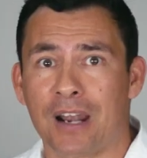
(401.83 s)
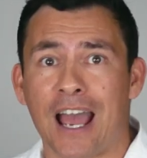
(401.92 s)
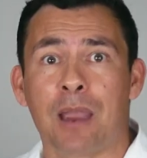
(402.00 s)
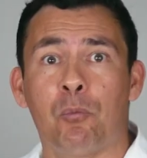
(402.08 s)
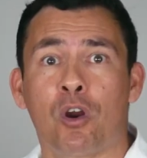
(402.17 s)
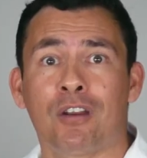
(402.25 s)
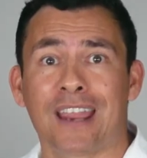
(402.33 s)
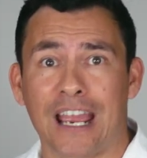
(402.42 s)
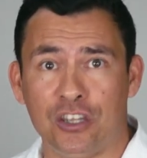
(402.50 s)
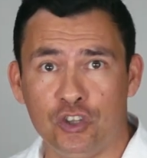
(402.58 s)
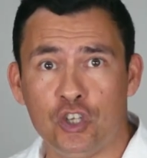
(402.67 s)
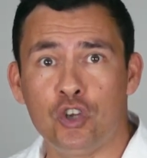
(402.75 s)
but I'm wearing
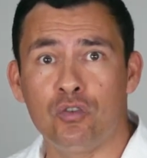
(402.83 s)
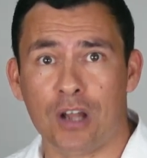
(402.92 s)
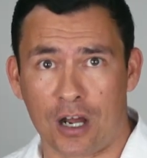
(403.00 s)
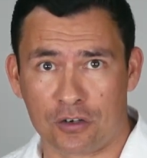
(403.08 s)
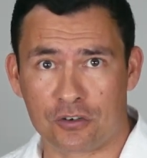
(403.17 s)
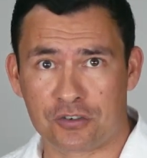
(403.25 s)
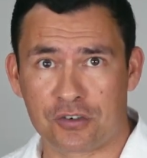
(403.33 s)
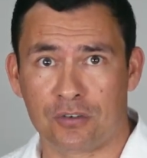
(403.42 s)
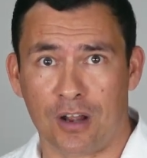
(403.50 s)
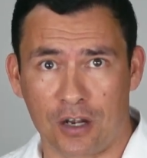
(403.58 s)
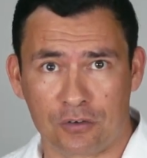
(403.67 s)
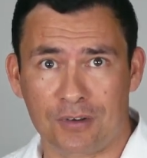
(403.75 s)
a nude
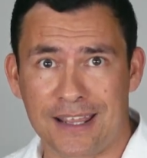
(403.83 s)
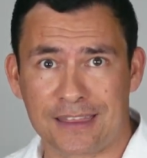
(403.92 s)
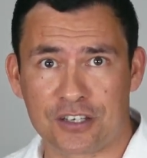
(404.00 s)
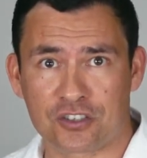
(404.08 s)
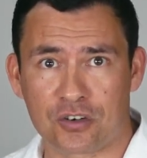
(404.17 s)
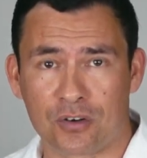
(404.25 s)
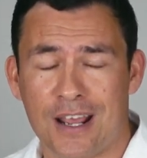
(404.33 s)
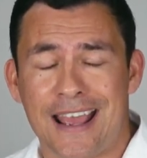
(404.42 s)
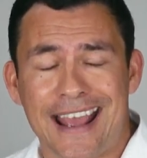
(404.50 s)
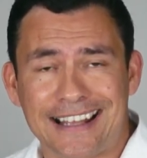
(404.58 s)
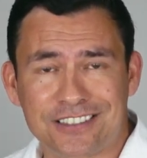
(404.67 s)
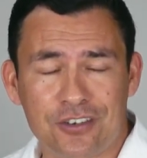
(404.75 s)
undershirt underneath this shirt.
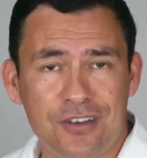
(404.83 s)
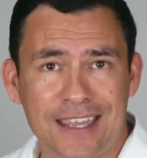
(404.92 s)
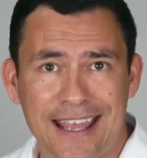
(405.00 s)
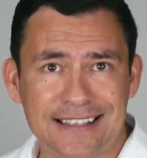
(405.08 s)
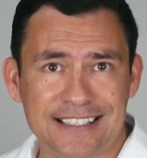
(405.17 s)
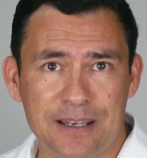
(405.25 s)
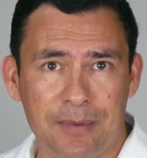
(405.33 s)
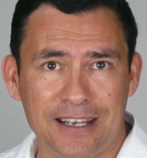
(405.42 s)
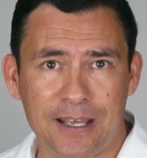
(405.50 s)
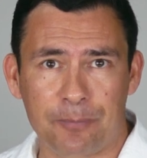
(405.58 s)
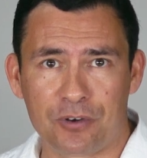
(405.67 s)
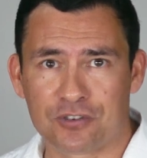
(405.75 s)
And so you can't see my
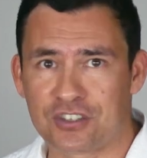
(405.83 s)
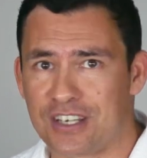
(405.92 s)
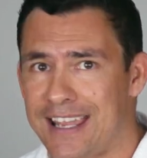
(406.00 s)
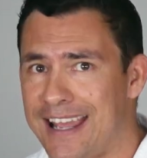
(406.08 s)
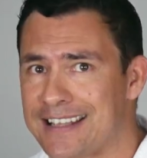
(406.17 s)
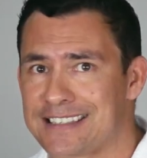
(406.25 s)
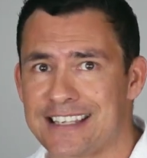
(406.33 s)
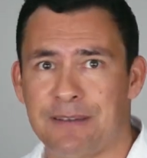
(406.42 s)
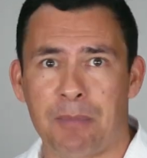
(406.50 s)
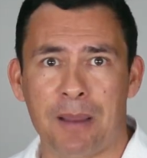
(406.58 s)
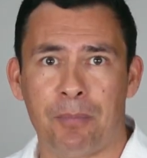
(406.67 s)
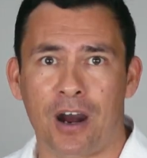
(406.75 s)
nipples, you can't see
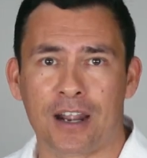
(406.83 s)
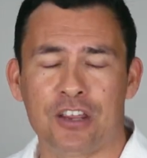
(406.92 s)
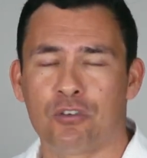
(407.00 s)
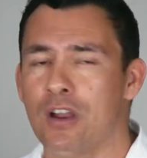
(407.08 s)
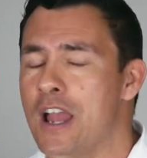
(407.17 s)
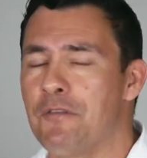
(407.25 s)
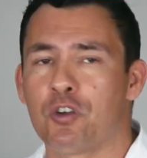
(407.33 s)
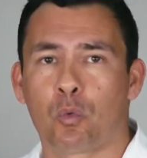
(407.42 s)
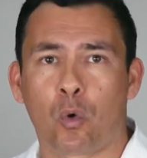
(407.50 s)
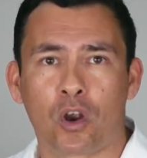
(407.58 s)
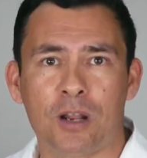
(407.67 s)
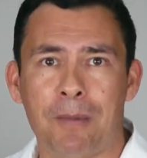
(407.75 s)
my body, or if you're
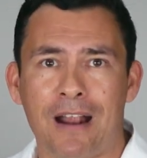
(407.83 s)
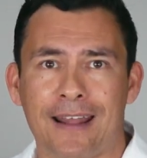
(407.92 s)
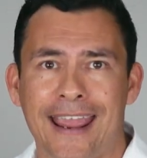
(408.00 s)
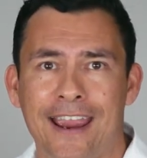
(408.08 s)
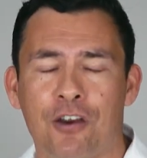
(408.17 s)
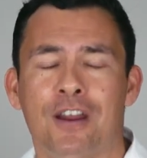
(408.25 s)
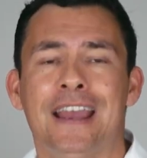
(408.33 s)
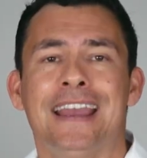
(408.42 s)
worried about hair,